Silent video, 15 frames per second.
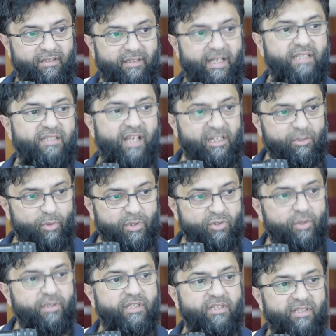That's how you would
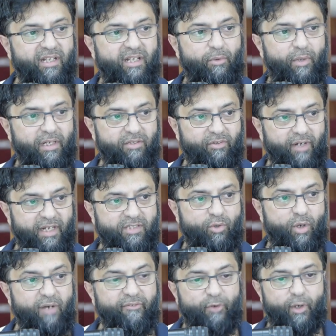join the salawat, right? To
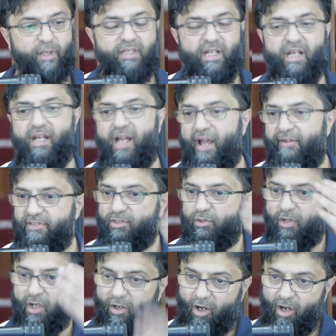avoid having to
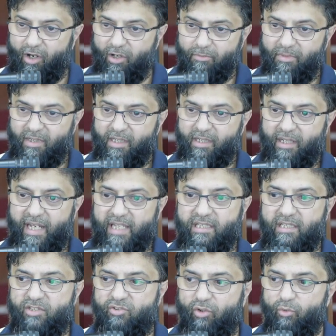go home in
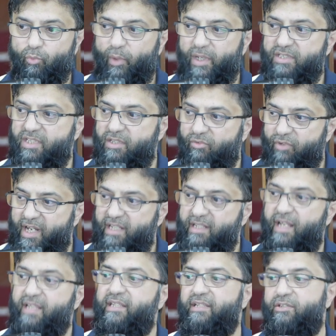the strong winds and rain
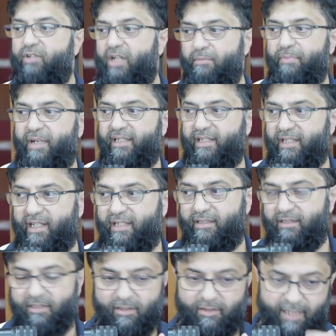and then to come back again,
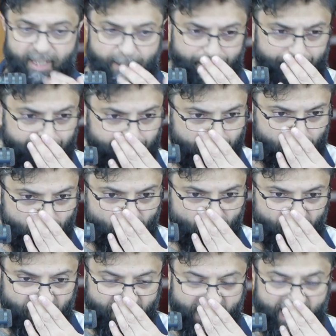okay?
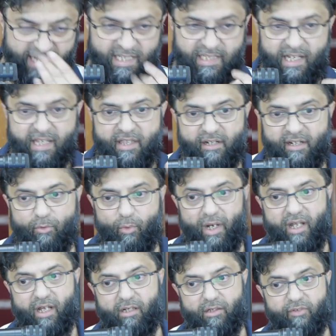And another
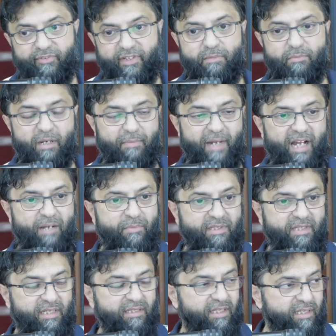riwayah of Imam
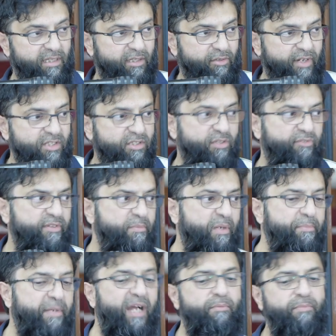Ahmad, another narration of
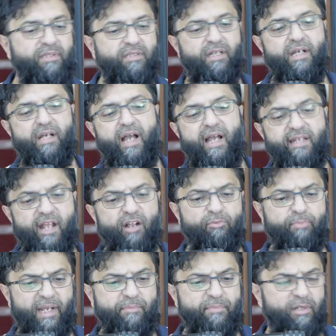Imam Ahmad and held
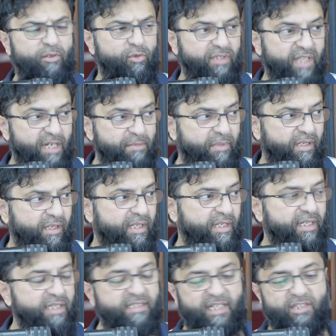by Ibn Qudama
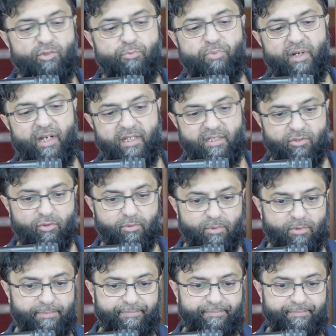is that you pray as normal.